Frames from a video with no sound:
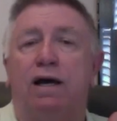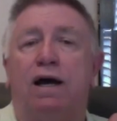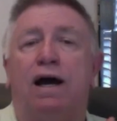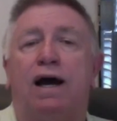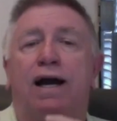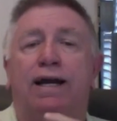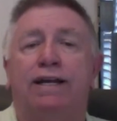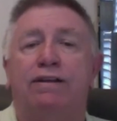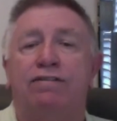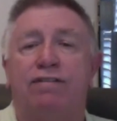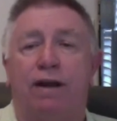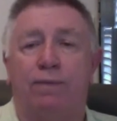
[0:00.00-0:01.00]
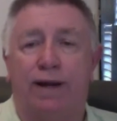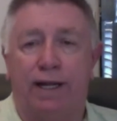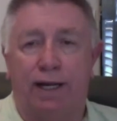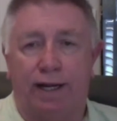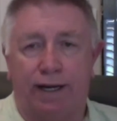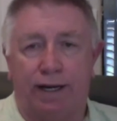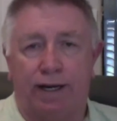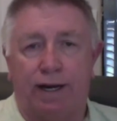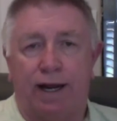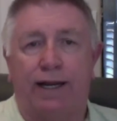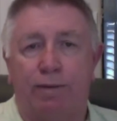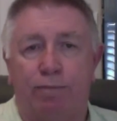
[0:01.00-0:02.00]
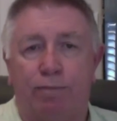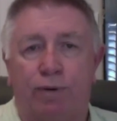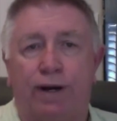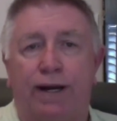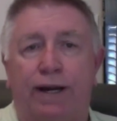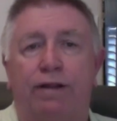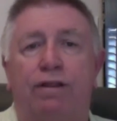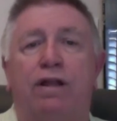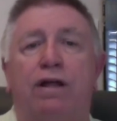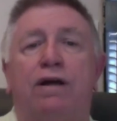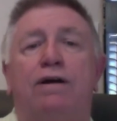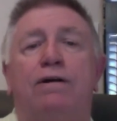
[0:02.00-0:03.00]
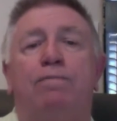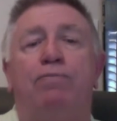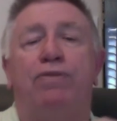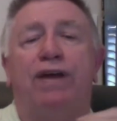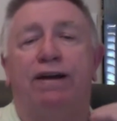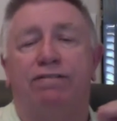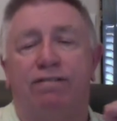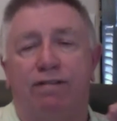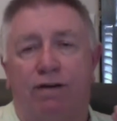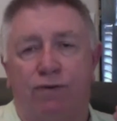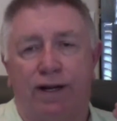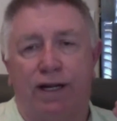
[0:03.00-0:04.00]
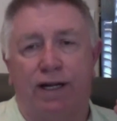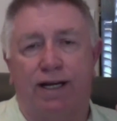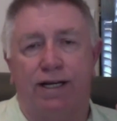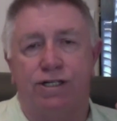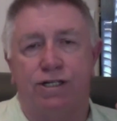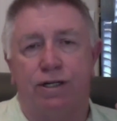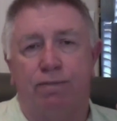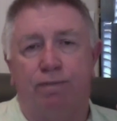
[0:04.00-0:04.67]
I can stay regulated, I can breathe. That's self-regulation.